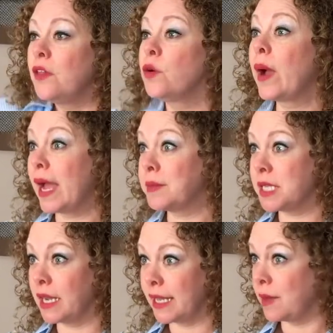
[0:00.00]
The way I'm
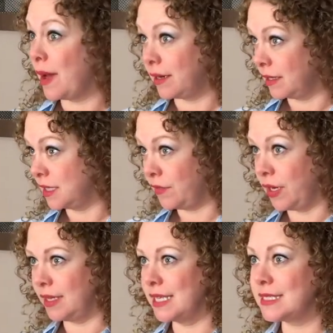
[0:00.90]
talking about it, at the
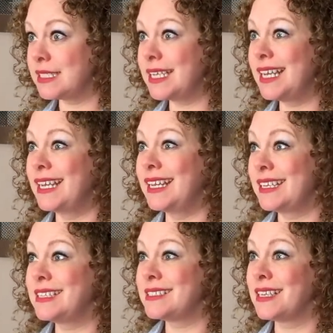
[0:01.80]
very least, it
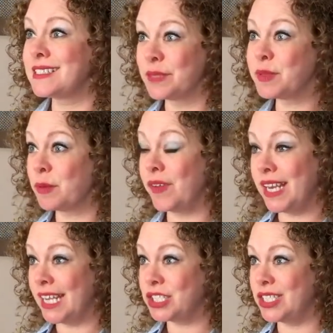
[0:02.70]
is a symptom of
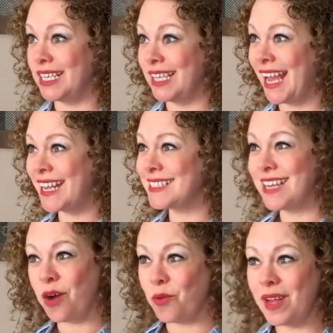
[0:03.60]
ADHD, and it's
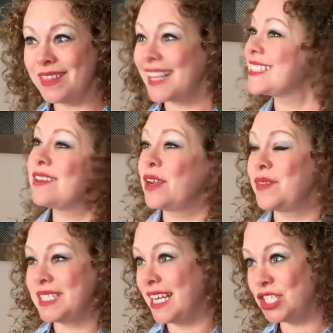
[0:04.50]
not one that gets a lot of
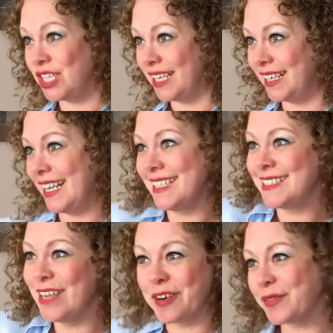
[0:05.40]
attention.
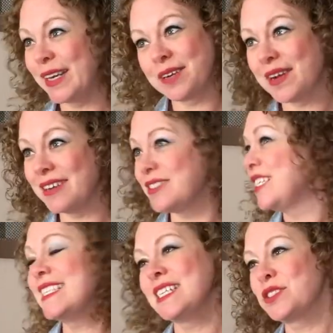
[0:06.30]
It's not running around
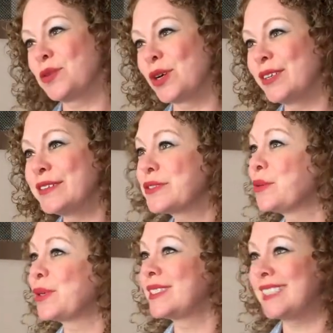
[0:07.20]
chasing squirrels
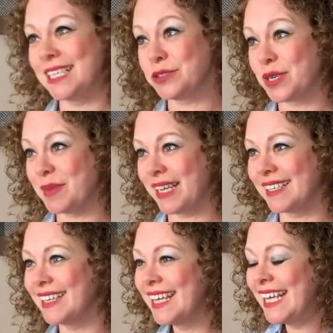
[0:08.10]
or
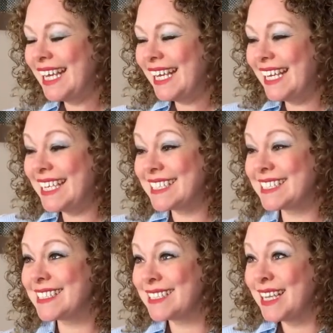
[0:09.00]
daydreaming. It's
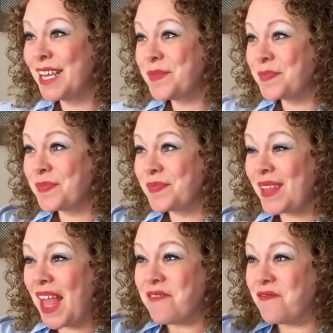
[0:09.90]

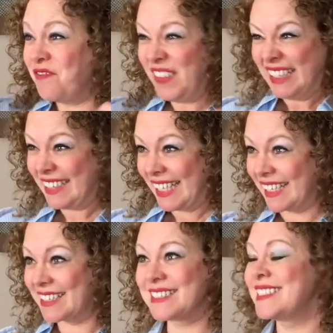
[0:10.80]

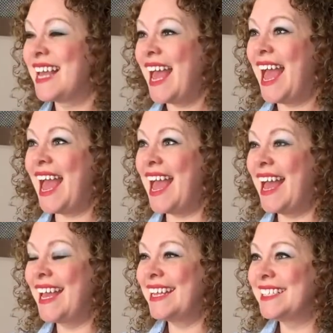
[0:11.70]
feelings.
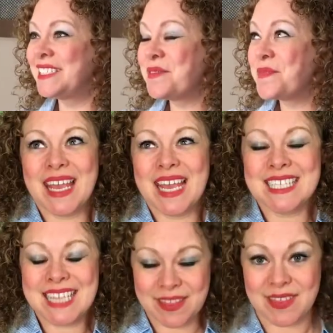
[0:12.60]
And
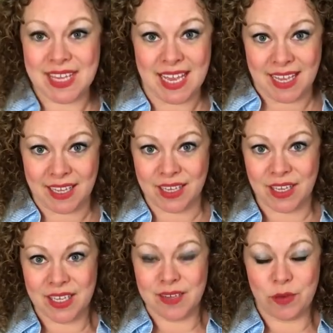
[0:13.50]
it's that thing,
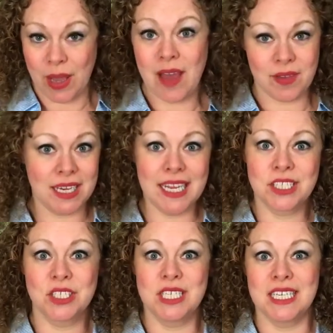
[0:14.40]
if you have
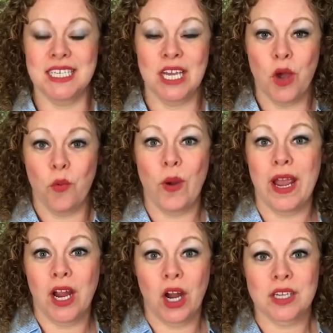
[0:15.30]
ADHD,
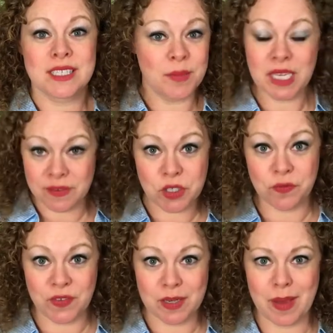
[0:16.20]
where somebody gives you
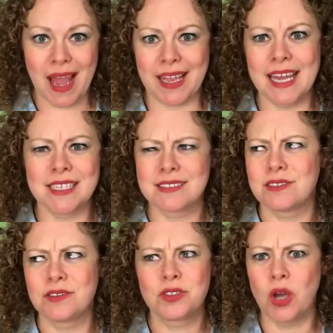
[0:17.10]
feedback and it's
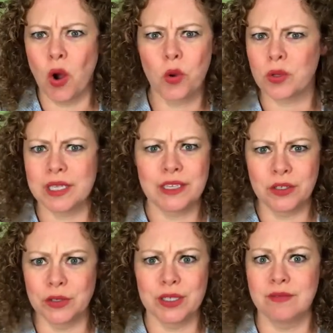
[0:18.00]
totally
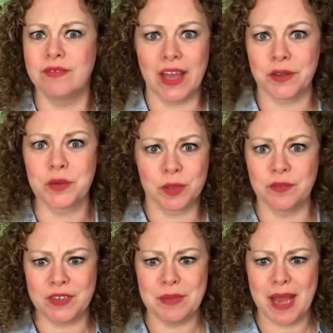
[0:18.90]
good, valuable
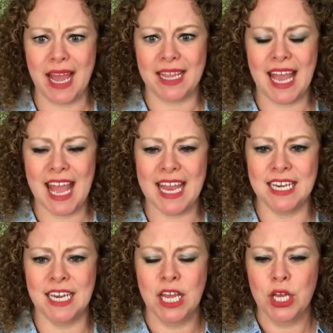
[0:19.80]
feedback.
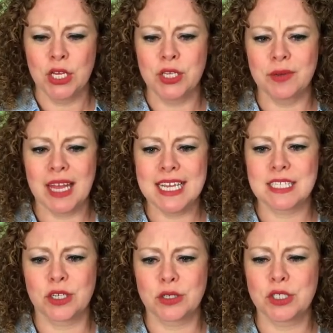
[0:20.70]
And you realize
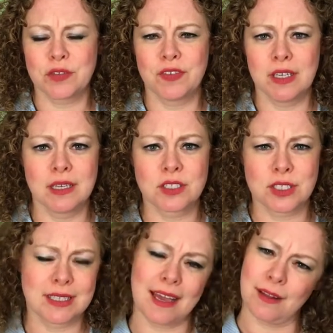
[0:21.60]
it hurts your feelings
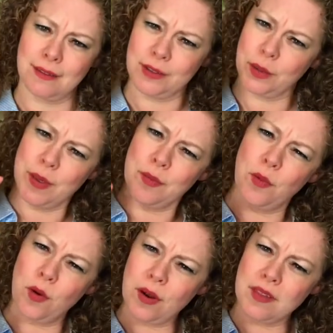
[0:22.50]
just like a little bit
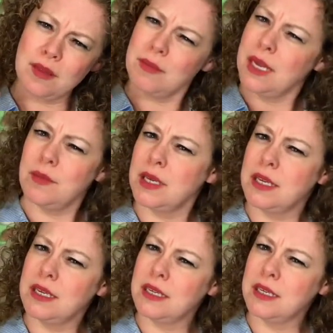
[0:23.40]
more than
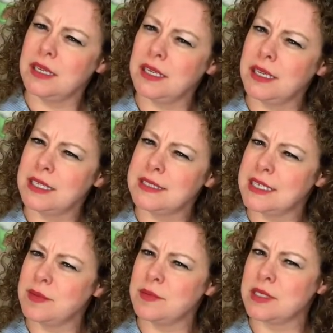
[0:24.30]
maybe it
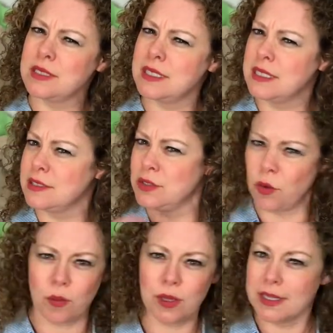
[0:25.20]
seems is
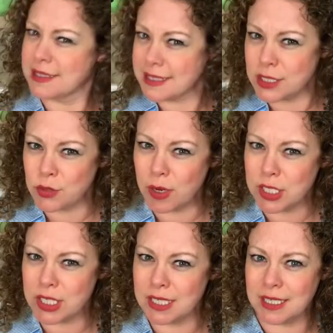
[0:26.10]
normal in the
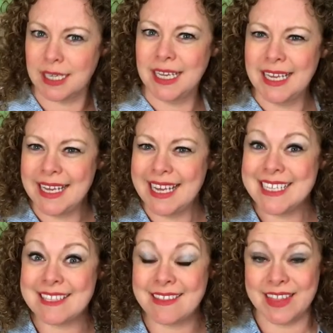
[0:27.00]
situation.
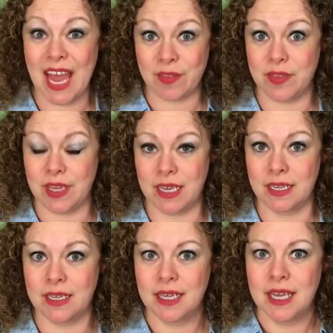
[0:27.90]
It's that thing.